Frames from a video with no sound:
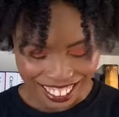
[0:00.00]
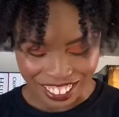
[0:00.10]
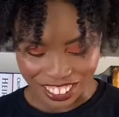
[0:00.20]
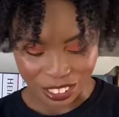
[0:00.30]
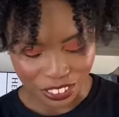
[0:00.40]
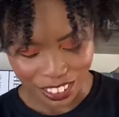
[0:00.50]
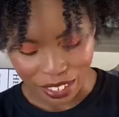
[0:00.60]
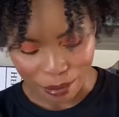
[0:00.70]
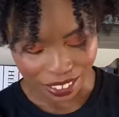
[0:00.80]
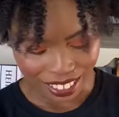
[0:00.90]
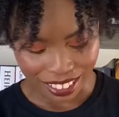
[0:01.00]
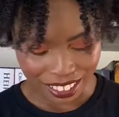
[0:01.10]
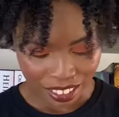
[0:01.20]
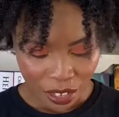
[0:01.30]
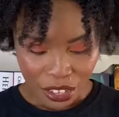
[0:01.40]
I was going to feel this way about
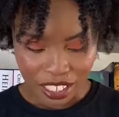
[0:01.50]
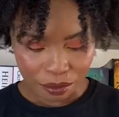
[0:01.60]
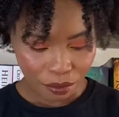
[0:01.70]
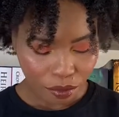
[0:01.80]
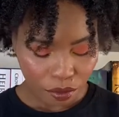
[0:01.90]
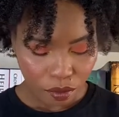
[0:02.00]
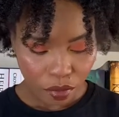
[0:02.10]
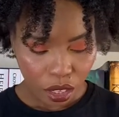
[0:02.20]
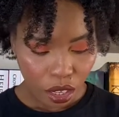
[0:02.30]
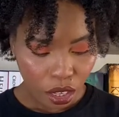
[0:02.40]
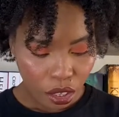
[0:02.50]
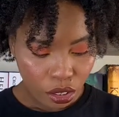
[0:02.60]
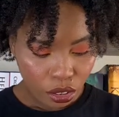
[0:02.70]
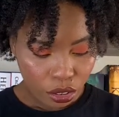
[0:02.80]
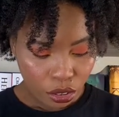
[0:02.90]
this. Okay.
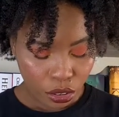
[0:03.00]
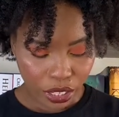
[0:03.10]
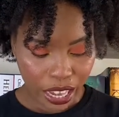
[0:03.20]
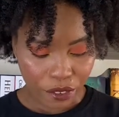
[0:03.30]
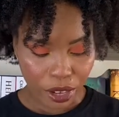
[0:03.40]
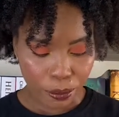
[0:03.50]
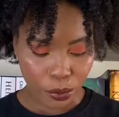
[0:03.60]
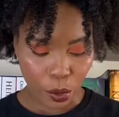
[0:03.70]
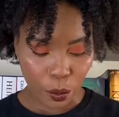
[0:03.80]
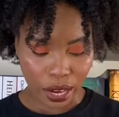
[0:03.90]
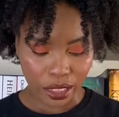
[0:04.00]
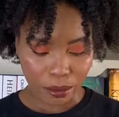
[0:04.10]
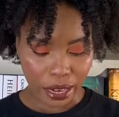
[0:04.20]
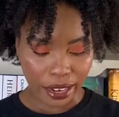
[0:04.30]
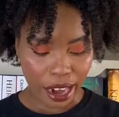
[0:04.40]
Do you have a book where the
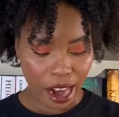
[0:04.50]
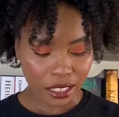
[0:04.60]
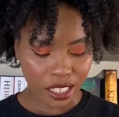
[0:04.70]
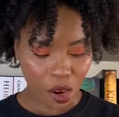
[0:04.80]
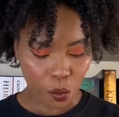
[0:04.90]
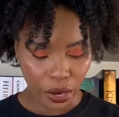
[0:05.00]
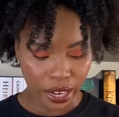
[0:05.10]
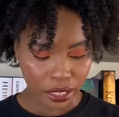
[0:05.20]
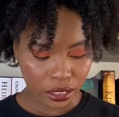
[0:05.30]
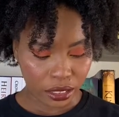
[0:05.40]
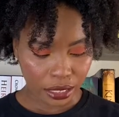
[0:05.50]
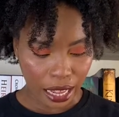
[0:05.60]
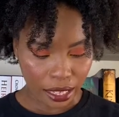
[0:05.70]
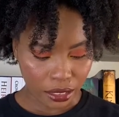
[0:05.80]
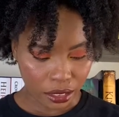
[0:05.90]
main character wears
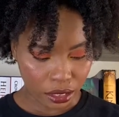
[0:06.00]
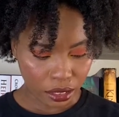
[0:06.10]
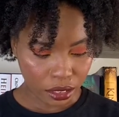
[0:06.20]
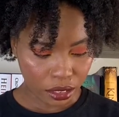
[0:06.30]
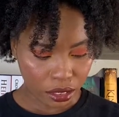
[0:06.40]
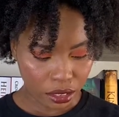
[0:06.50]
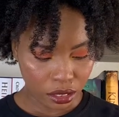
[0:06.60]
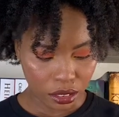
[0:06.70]
glasses?